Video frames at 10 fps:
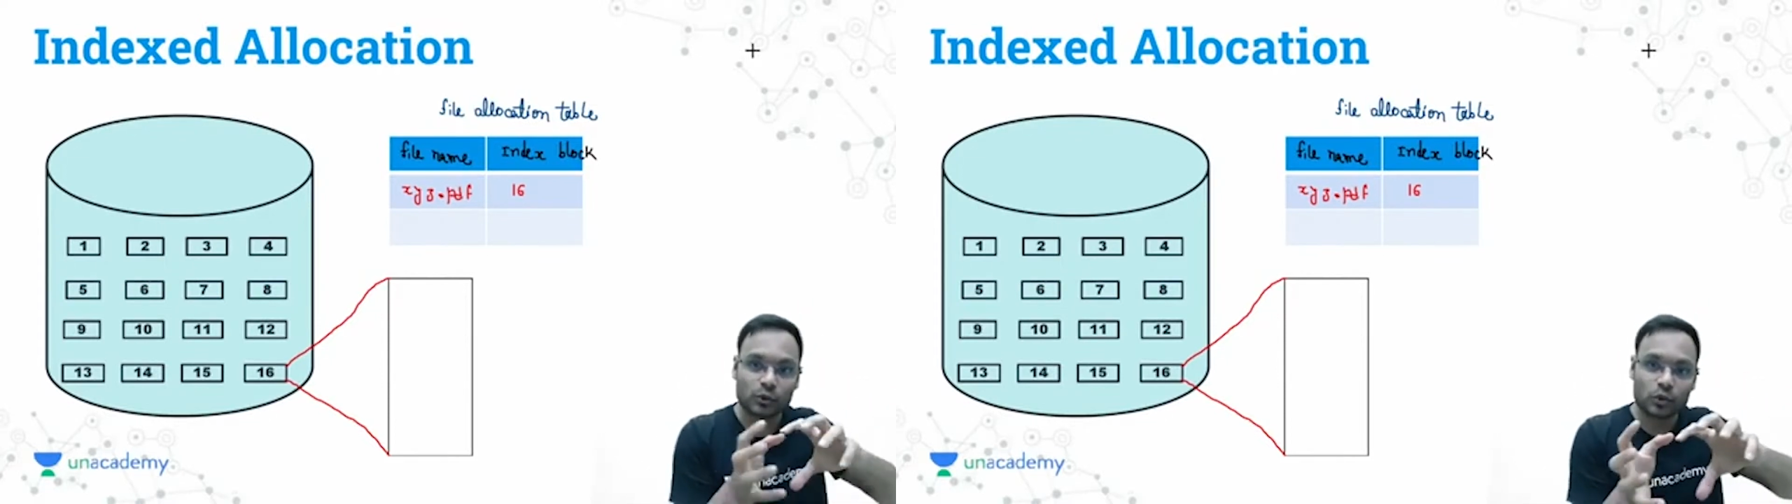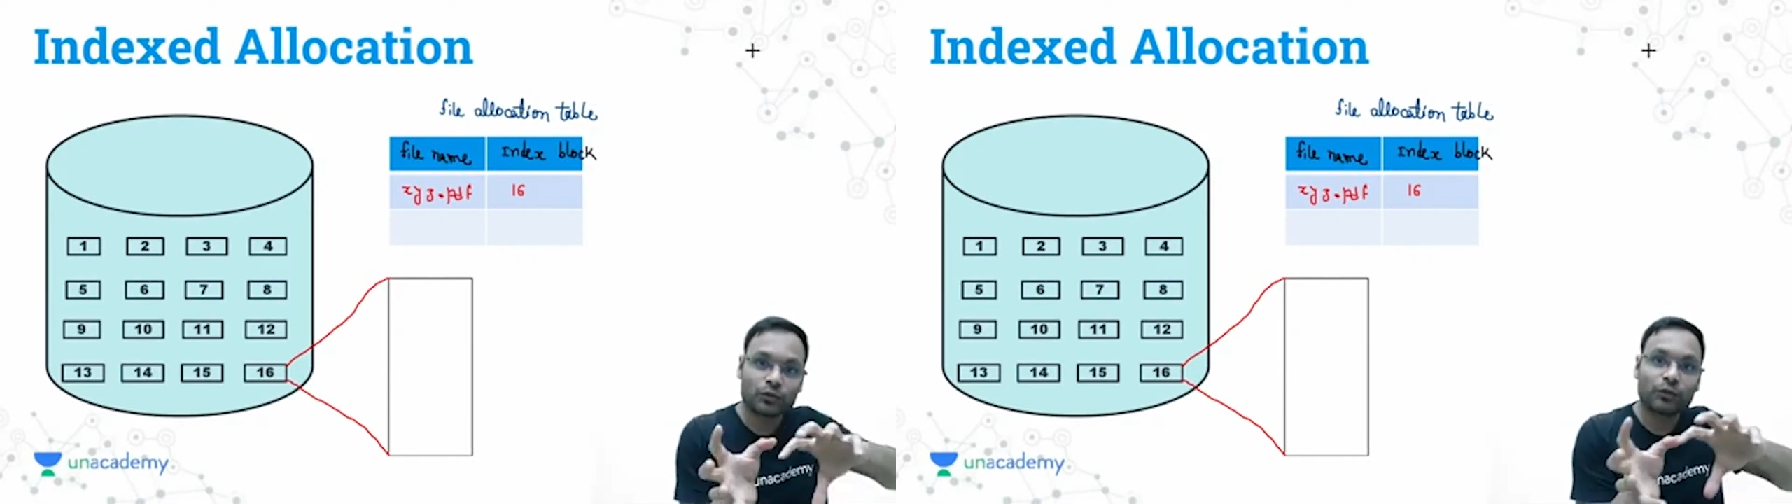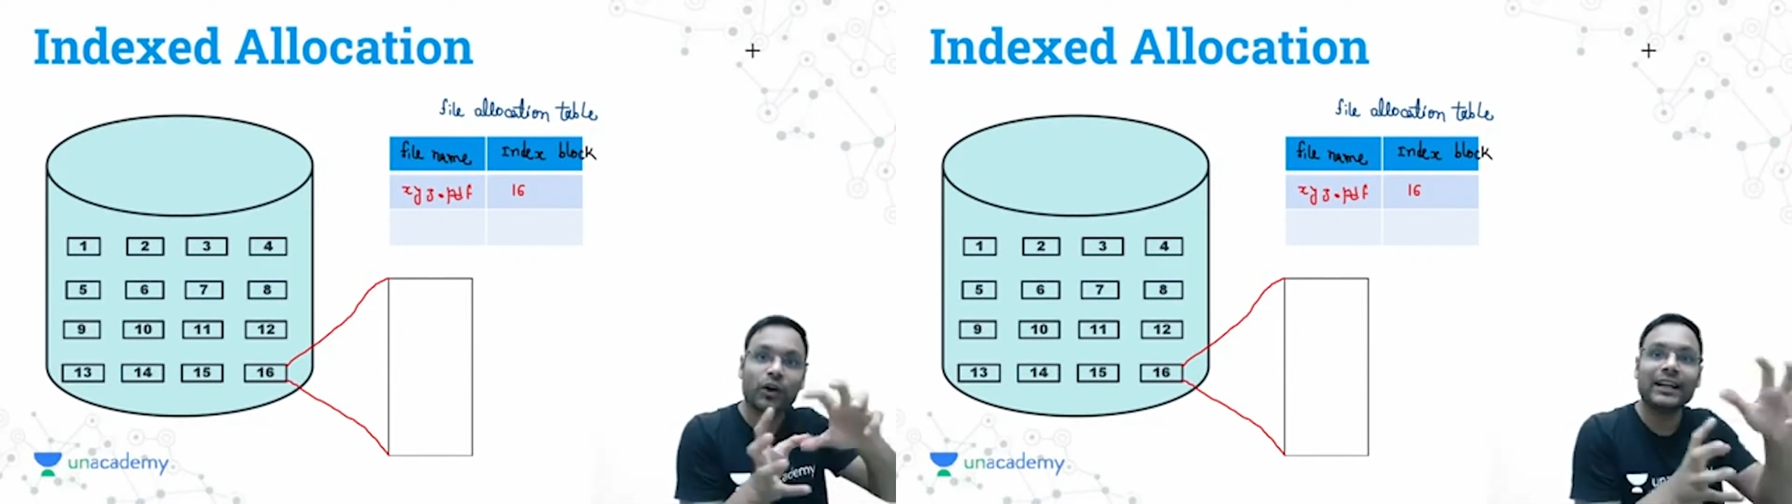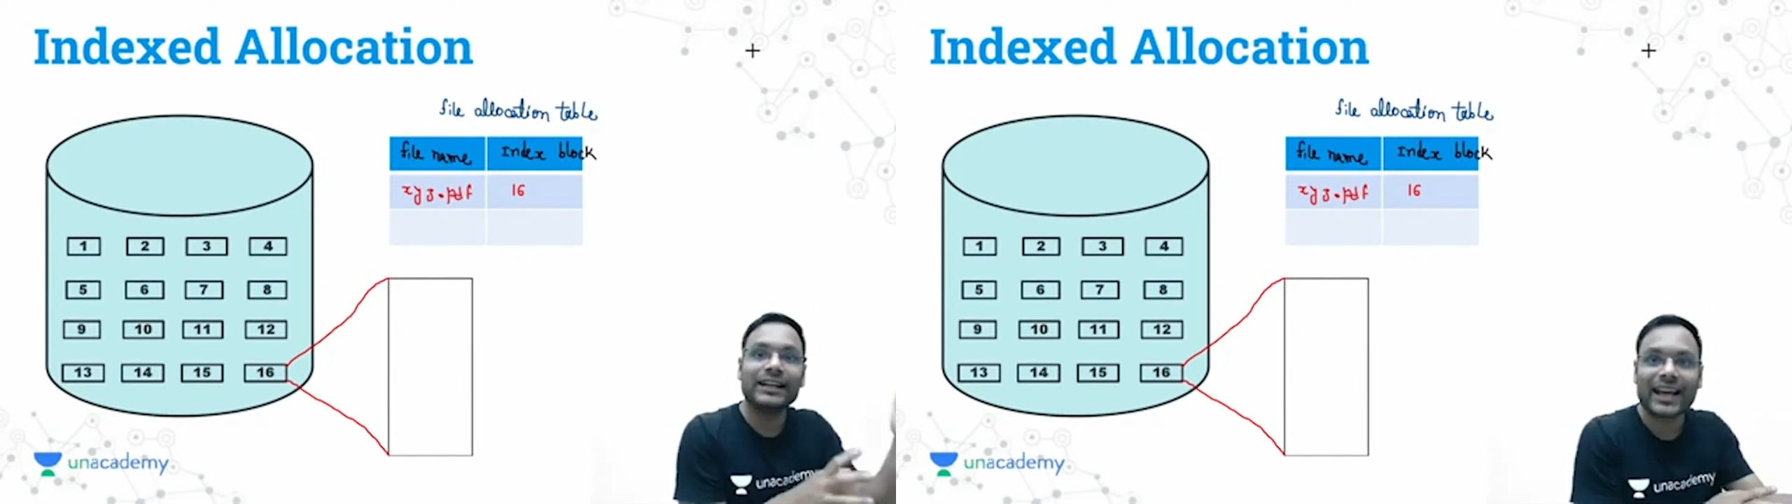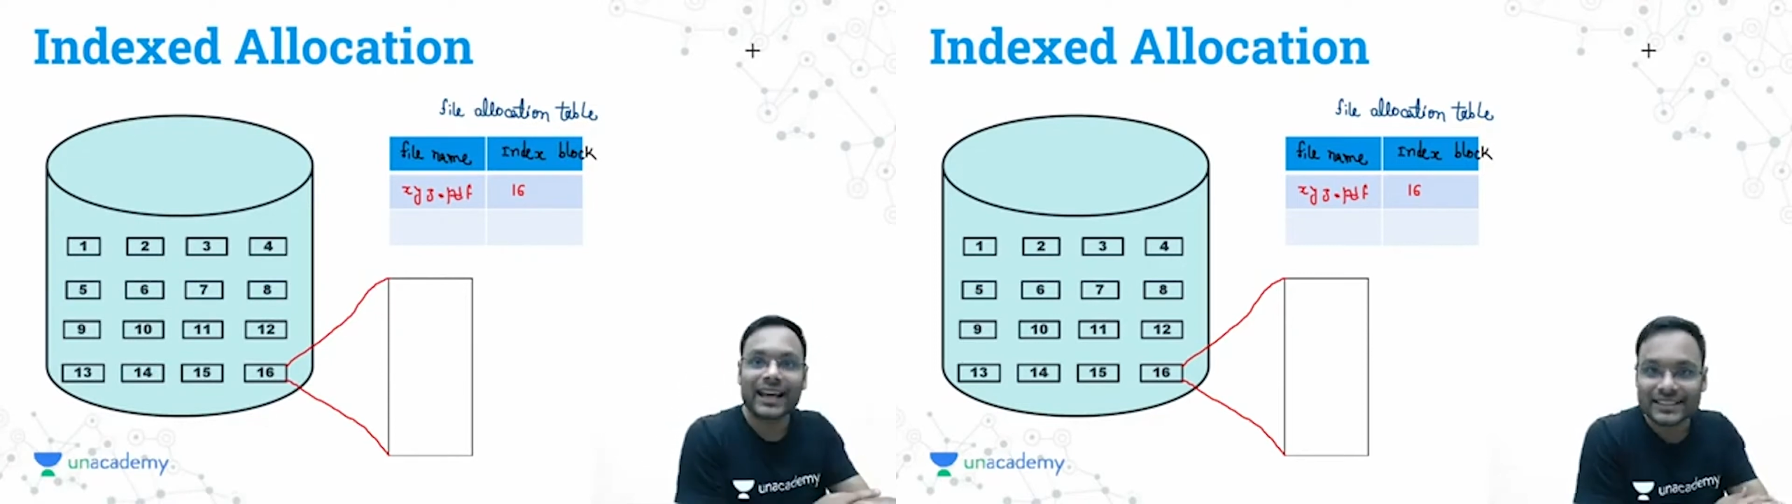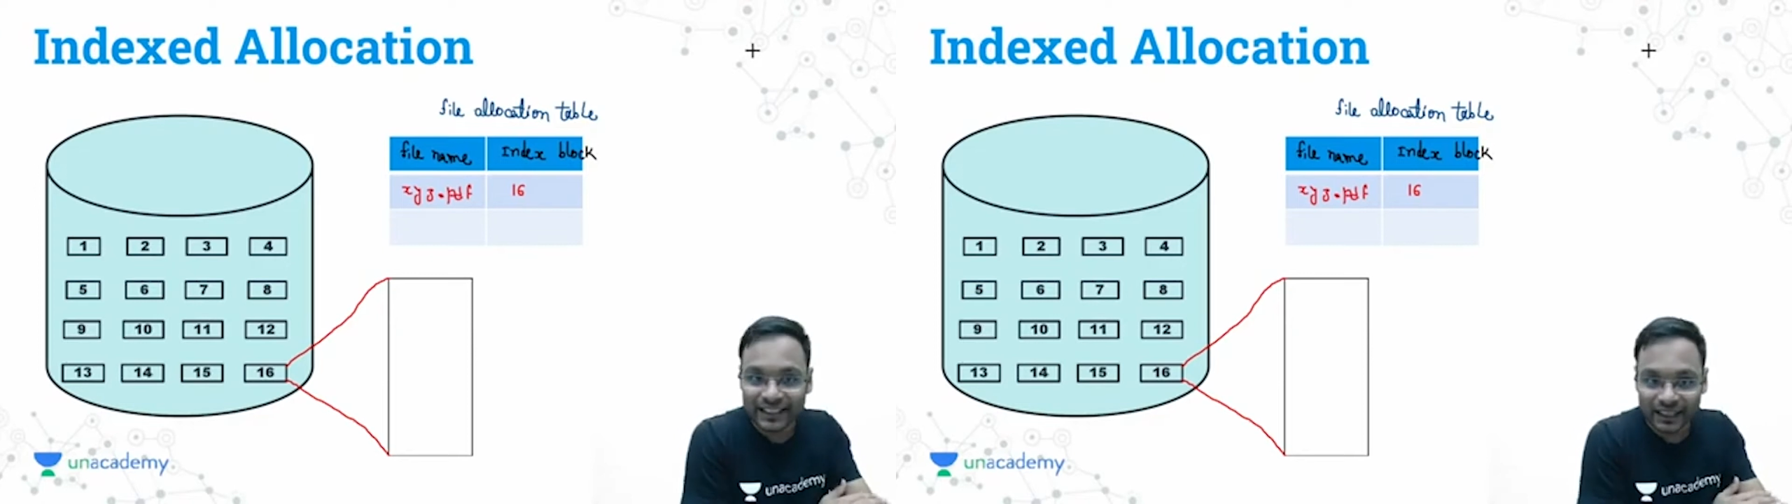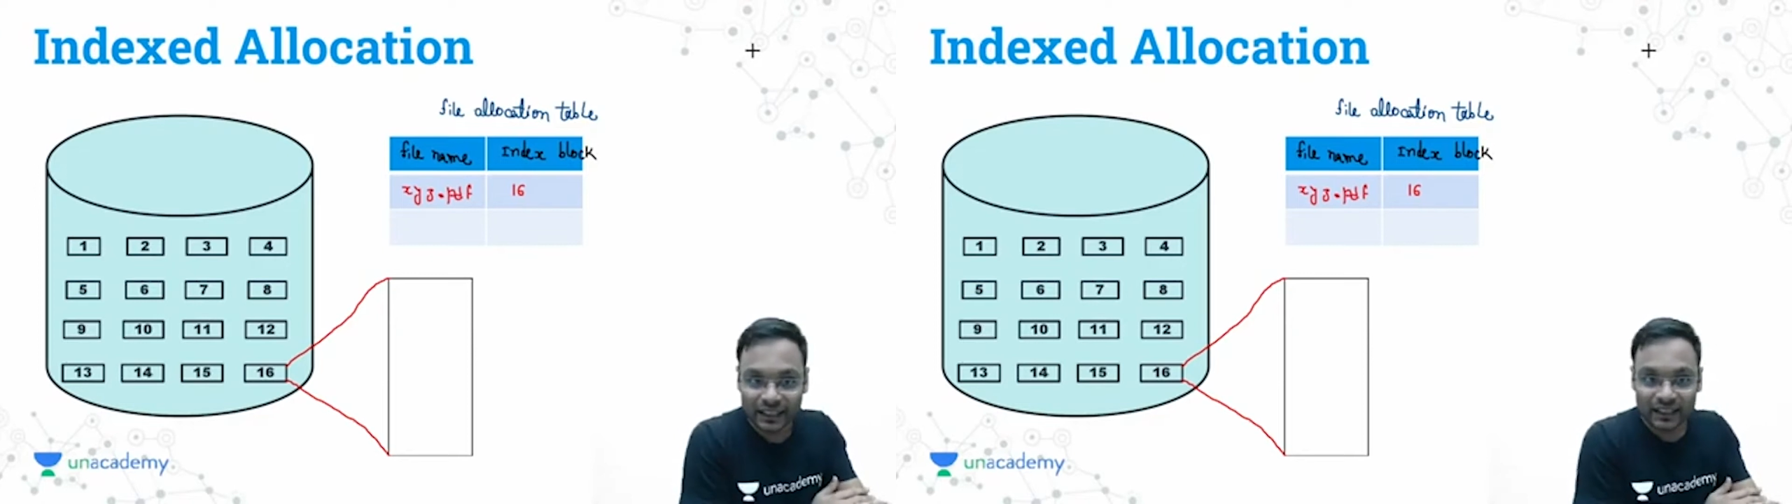used for indexing.